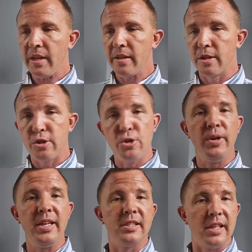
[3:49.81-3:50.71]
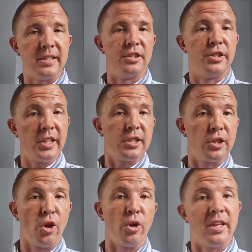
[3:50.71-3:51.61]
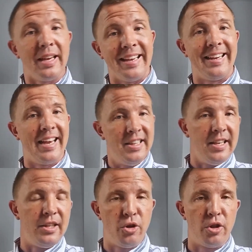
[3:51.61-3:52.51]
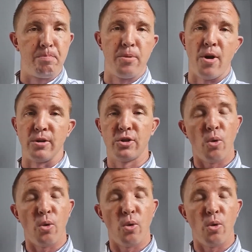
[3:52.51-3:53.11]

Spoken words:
the sewage is just not getting to the plant.